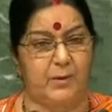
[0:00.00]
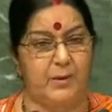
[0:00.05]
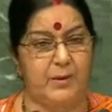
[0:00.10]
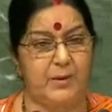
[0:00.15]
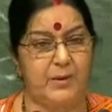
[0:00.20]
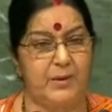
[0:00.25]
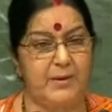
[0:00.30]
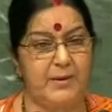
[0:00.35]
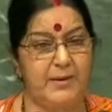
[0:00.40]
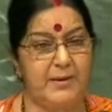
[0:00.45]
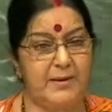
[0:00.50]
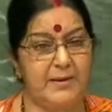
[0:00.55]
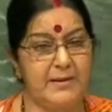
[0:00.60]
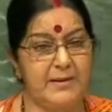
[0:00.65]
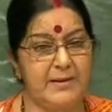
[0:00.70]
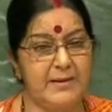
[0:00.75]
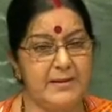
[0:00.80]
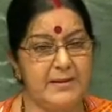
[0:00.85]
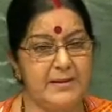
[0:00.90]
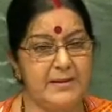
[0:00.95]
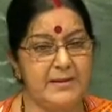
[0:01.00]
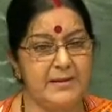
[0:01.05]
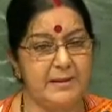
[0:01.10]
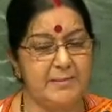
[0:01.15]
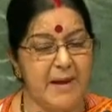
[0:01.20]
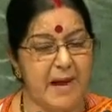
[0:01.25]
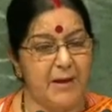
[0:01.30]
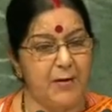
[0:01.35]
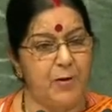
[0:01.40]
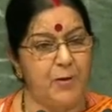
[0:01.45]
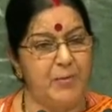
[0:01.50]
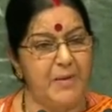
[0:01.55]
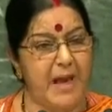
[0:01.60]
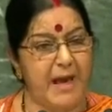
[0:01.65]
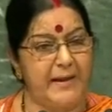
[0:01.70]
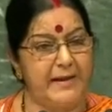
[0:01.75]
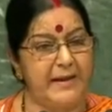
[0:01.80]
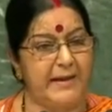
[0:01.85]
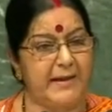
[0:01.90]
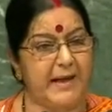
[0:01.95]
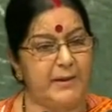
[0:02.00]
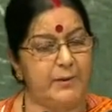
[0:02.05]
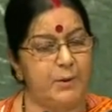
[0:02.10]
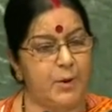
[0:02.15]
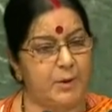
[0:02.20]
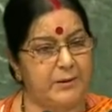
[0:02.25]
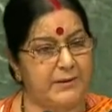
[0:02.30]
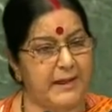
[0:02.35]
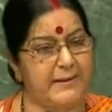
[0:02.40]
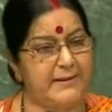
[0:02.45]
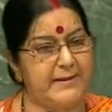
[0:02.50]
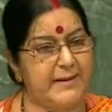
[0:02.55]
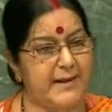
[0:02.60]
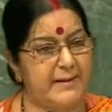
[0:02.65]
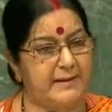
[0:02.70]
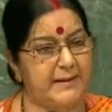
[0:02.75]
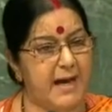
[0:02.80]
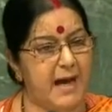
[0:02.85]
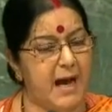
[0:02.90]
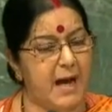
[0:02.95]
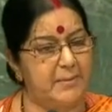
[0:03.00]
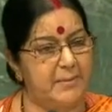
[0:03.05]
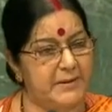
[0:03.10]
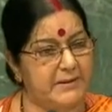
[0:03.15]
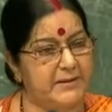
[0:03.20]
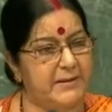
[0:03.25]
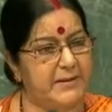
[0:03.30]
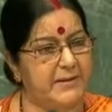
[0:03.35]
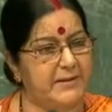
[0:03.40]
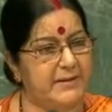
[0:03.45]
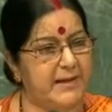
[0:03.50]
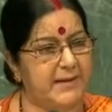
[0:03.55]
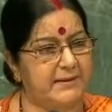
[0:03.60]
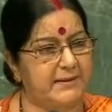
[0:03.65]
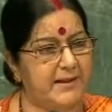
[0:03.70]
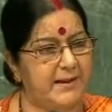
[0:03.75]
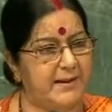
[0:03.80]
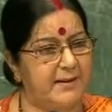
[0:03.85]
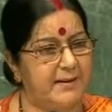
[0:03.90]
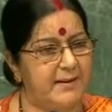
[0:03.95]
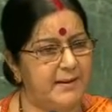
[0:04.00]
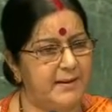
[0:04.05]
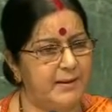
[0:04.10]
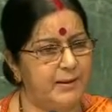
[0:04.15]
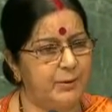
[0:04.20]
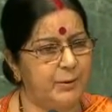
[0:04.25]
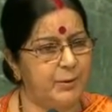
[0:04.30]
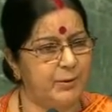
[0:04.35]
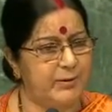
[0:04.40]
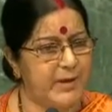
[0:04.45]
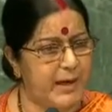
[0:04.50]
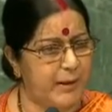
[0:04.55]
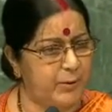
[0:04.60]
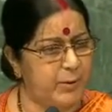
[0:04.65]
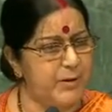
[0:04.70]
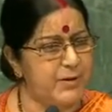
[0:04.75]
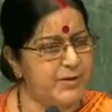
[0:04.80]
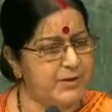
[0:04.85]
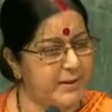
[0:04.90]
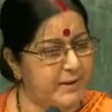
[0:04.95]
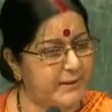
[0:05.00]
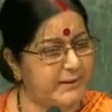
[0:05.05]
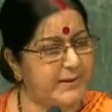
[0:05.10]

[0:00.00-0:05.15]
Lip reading: we impose any precondition before extending an invitation for the oath-taking ceremony